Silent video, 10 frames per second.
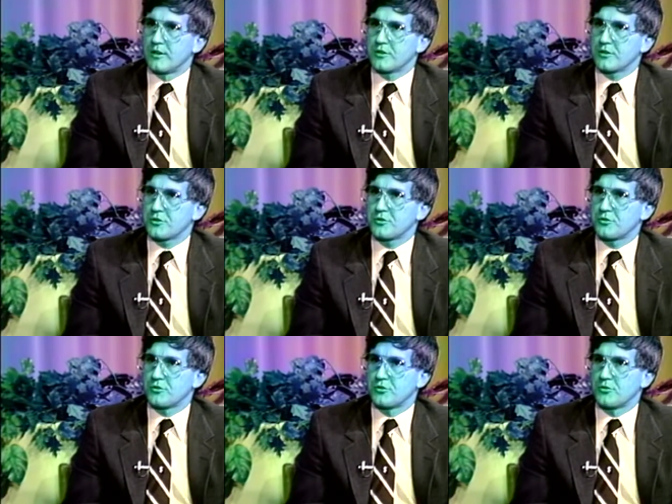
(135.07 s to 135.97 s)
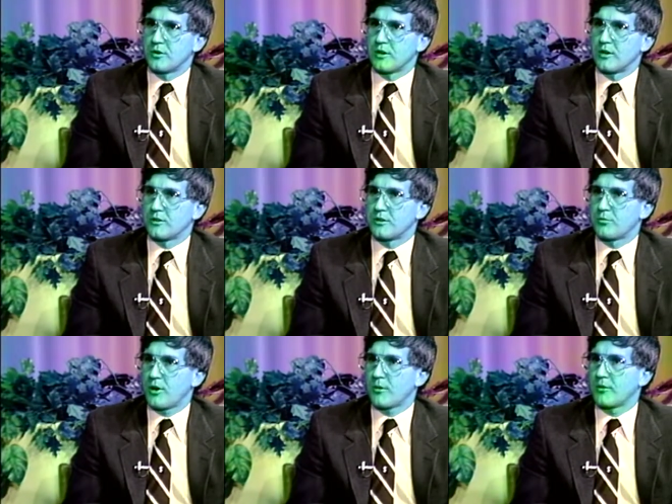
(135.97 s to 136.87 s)
addition to the
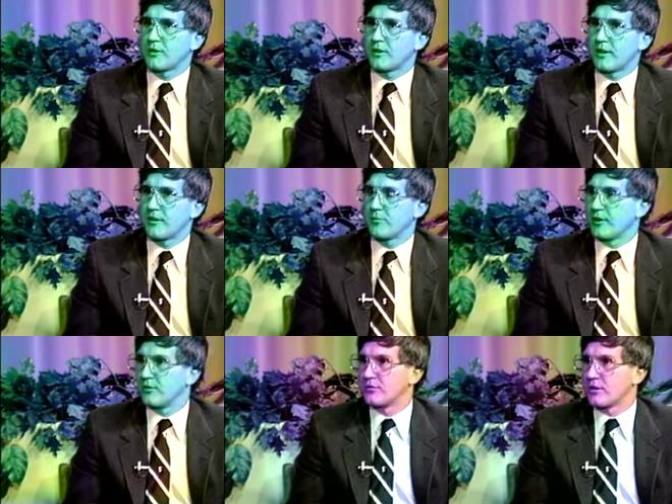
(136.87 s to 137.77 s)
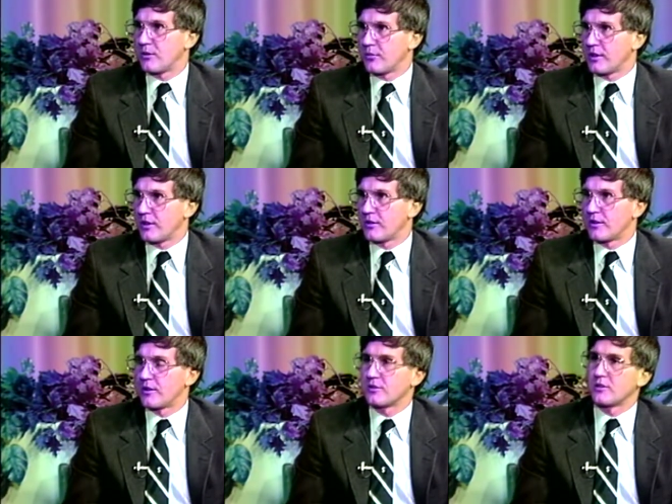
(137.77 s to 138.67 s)
department, I have my own company
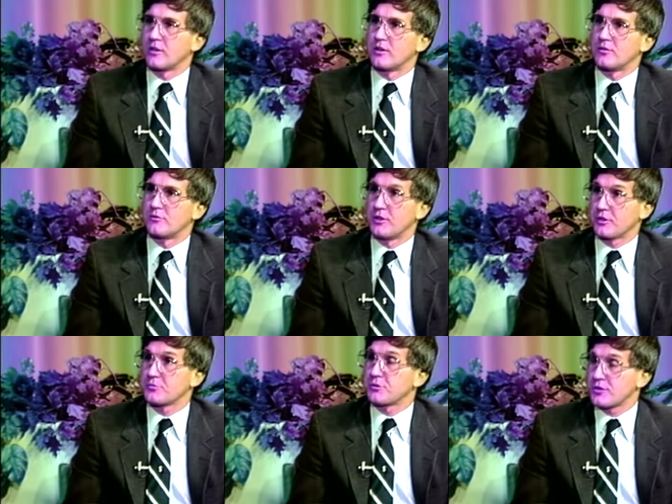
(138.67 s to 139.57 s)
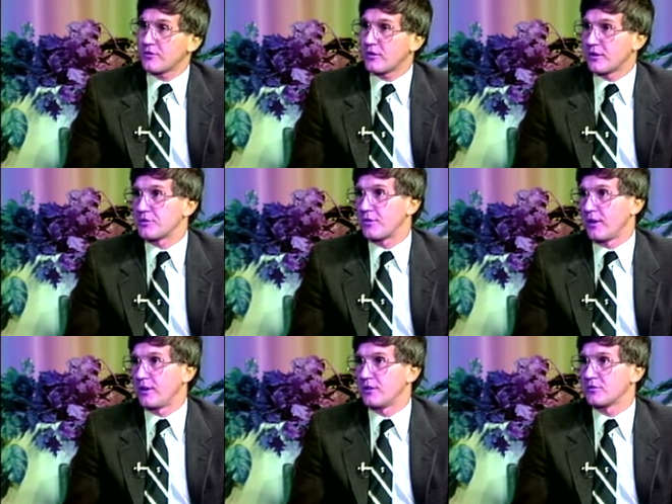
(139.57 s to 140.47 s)
that deals specifically in
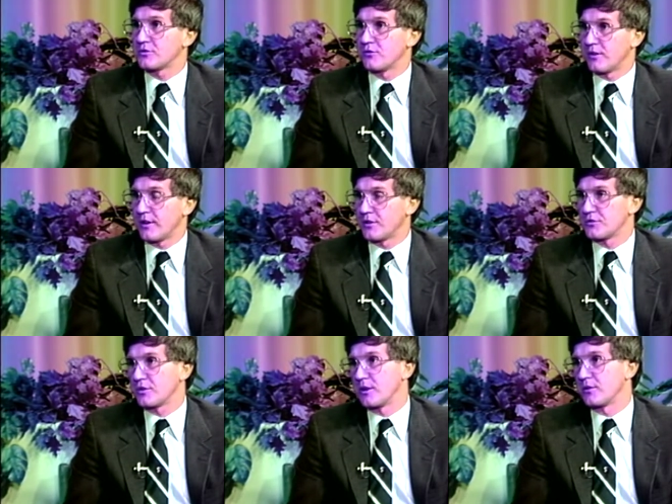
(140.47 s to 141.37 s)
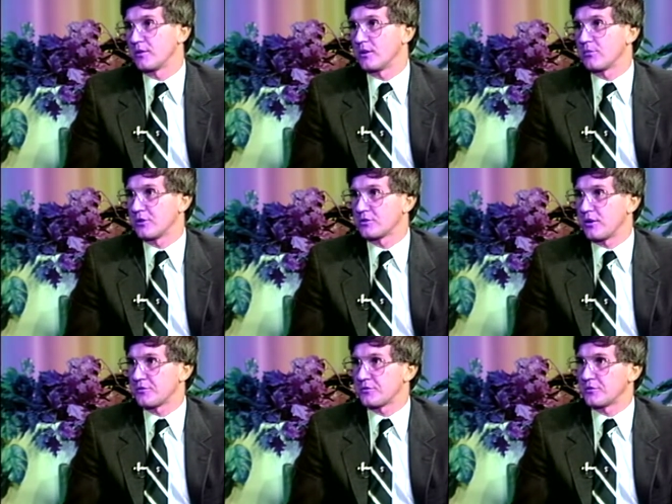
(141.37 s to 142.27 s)
training civilians and police
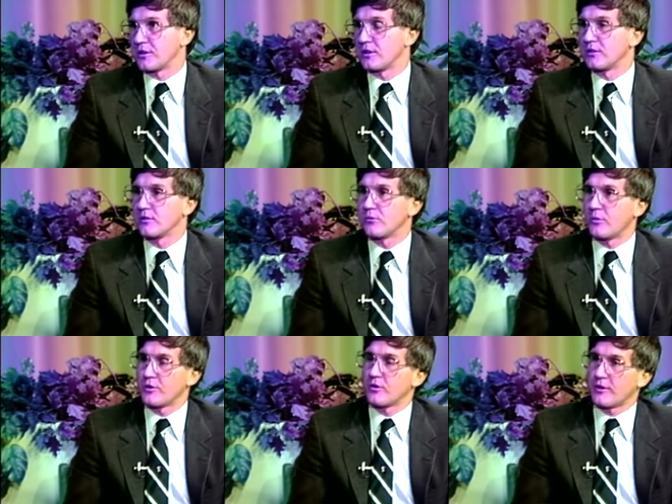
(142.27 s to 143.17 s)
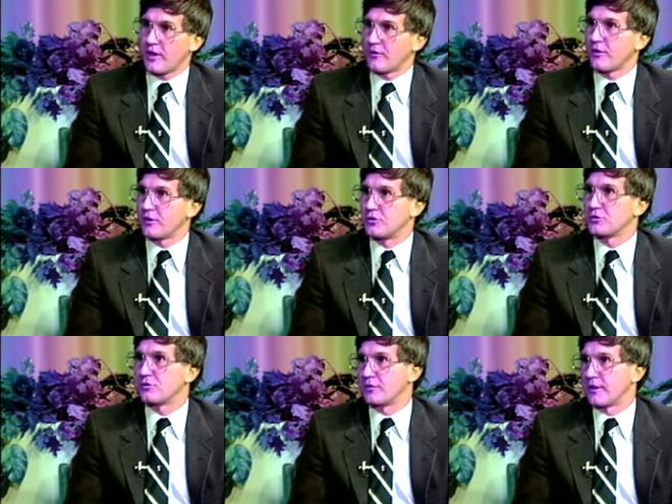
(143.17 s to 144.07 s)
officers in what we call countervailing
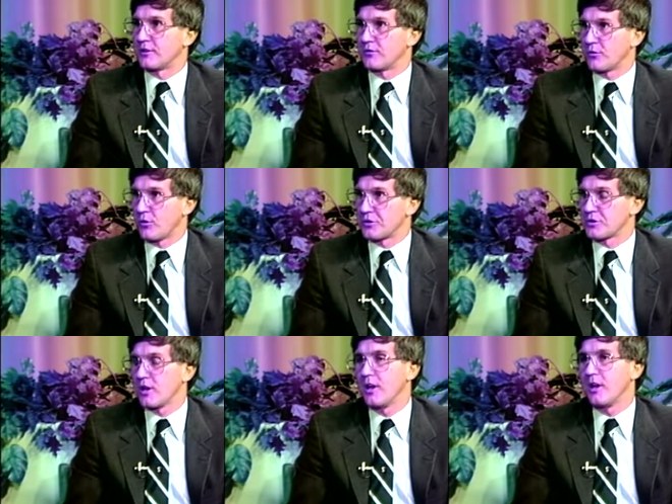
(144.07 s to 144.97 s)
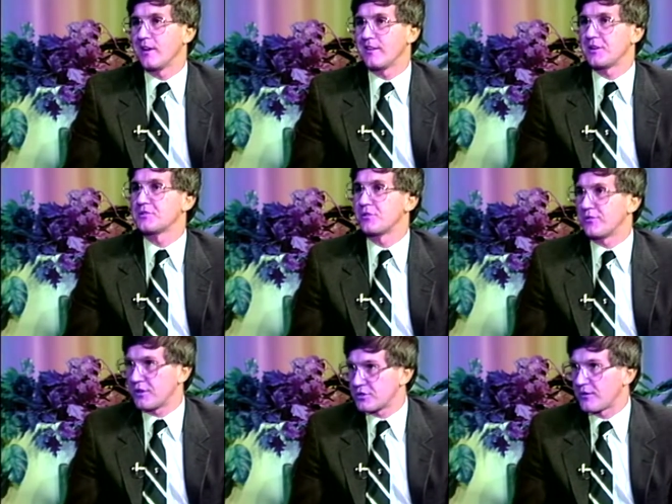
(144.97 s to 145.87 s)
use of deadly force. That is
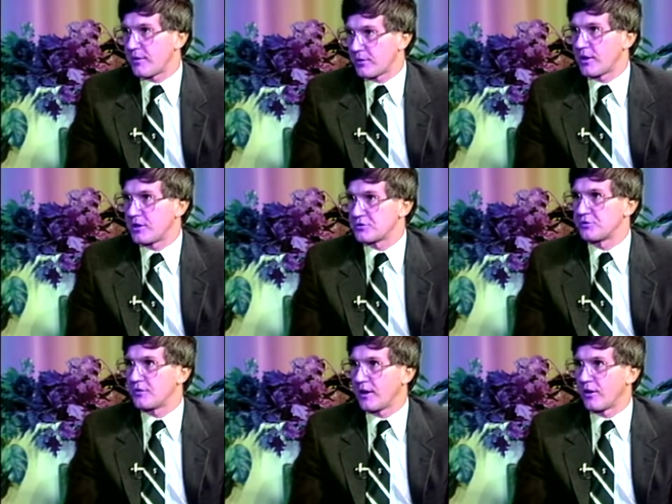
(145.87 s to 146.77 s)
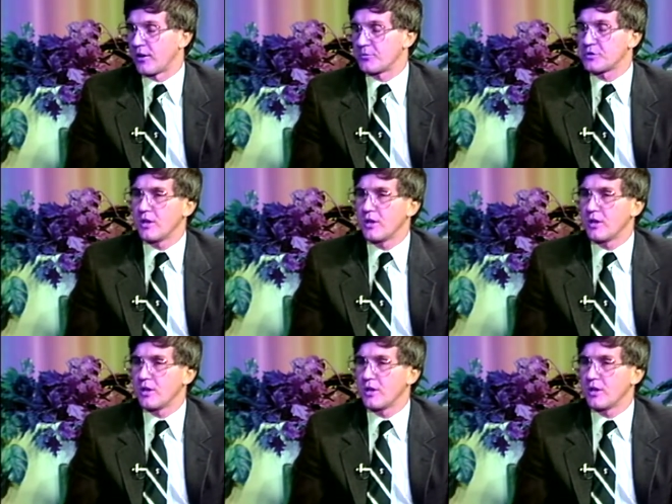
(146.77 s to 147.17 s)
defensive application of firearms.